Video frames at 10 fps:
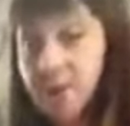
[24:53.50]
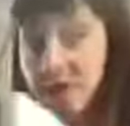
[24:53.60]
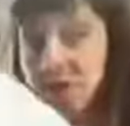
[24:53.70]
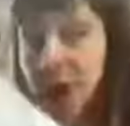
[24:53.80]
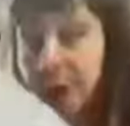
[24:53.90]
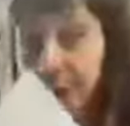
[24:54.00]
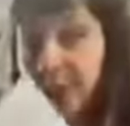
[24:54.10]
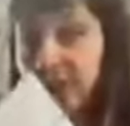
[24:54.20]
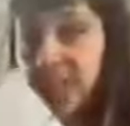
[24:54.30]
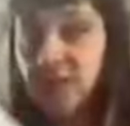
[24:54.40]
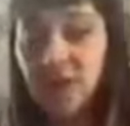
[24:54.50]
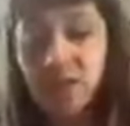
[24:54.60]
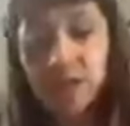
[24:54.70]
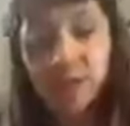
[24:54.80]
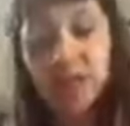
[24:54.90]
2. That's another thing
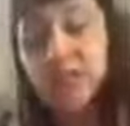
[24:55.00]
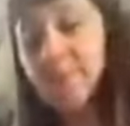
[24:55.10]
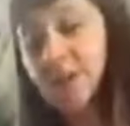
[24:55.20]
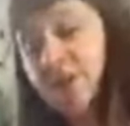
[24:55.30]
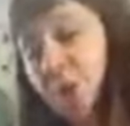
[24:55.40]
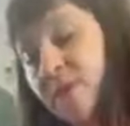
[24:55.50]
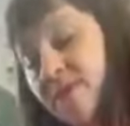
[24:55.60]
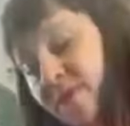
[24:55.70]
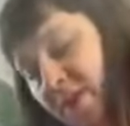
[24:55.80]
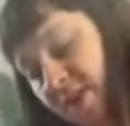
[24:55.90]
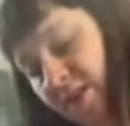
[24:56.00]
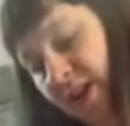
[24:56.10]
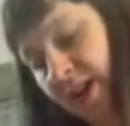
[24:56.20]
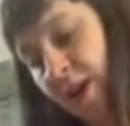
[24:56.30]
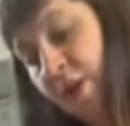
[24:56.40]
that we need to make sure we've written on
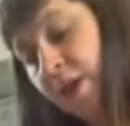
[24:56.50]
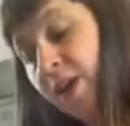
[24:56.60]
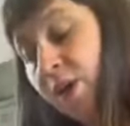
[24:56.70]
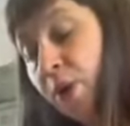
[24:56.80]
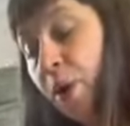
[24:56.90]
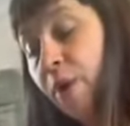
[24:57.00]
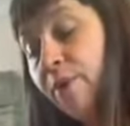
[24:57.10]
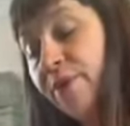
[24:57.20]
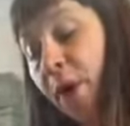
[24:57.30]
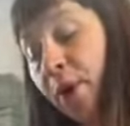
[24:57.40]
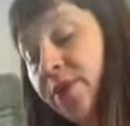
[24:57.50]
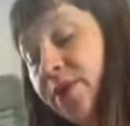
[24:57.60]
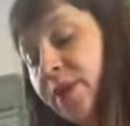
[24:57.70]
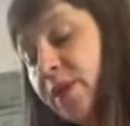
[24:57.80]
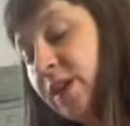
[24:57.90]
here. Cut on fold
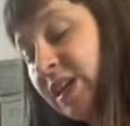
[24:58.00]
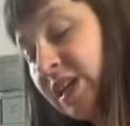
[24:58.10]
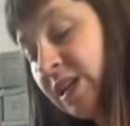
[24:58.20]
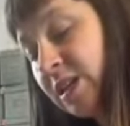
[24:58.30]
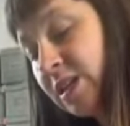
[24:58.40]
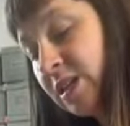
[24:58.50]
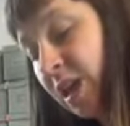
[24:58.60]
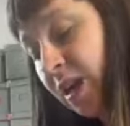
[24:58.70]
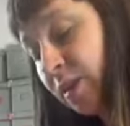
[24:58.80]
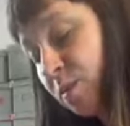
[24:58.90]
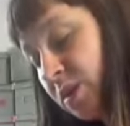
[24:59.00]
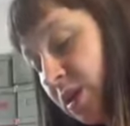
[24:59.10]
times